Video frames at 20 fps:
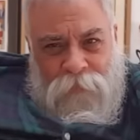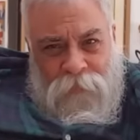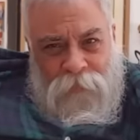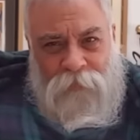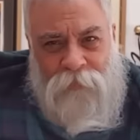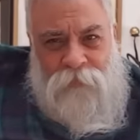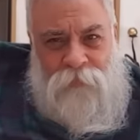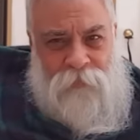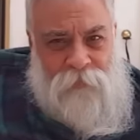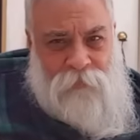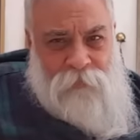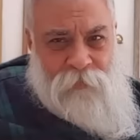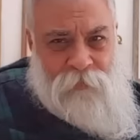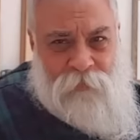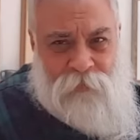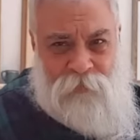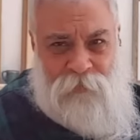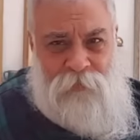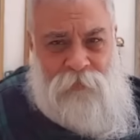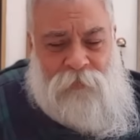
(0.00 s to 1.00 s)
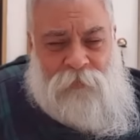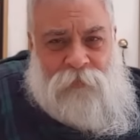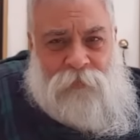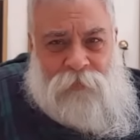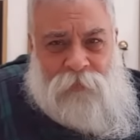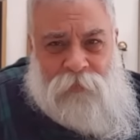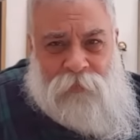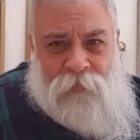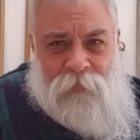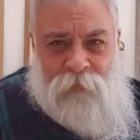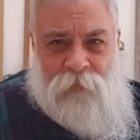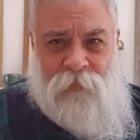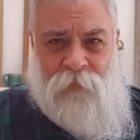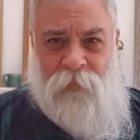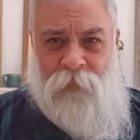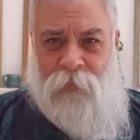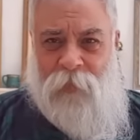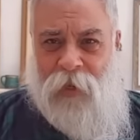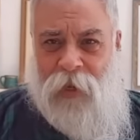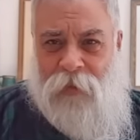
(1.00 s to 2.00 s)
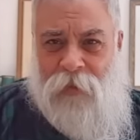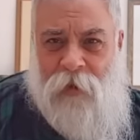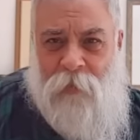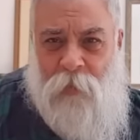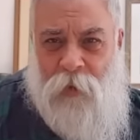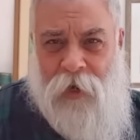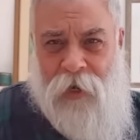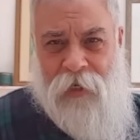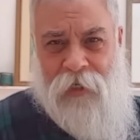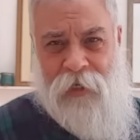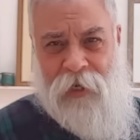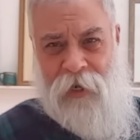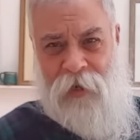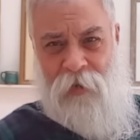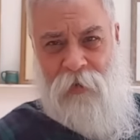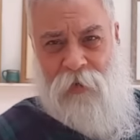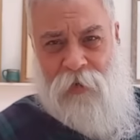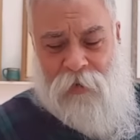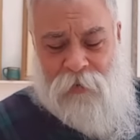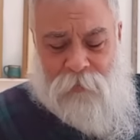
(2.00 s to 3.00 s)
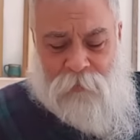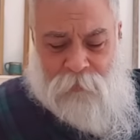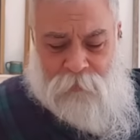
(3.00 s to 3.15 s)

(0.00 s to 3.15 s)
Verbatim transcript: and then bring it down.